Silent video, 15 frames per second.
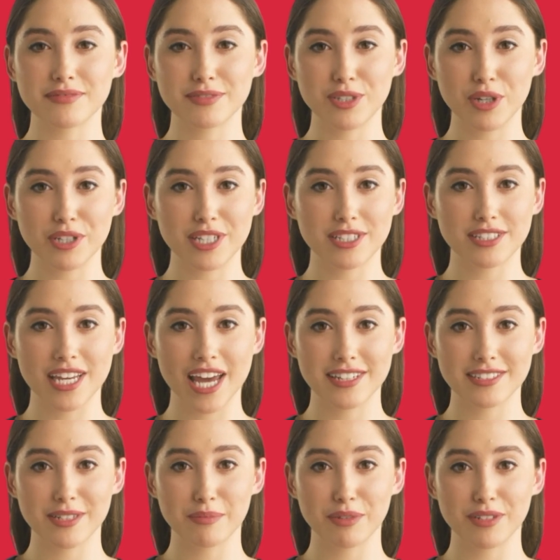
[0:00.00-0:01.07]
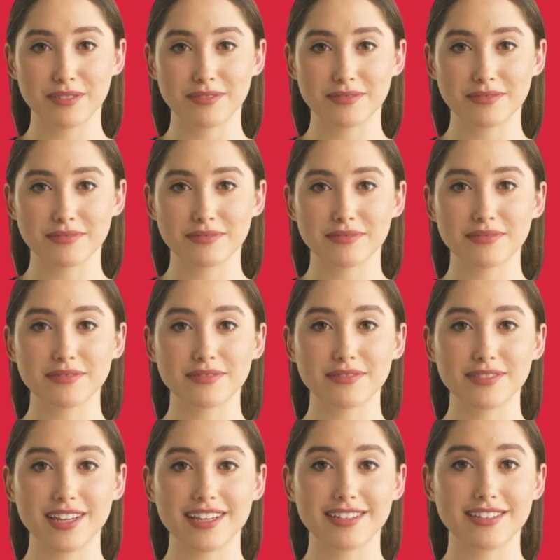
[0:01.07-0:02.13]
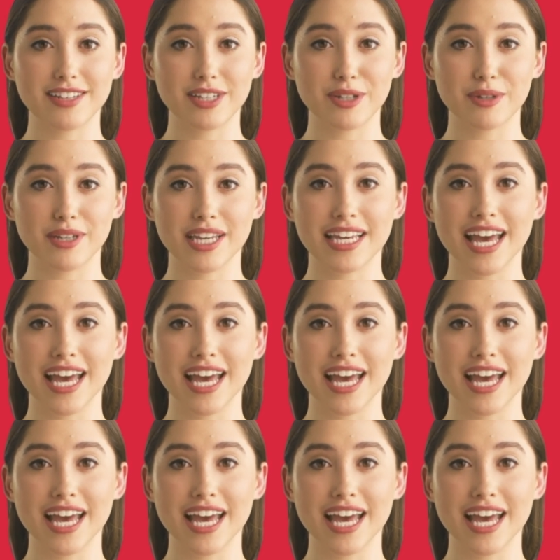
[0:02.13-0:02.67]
Turkish tax number. This is a unique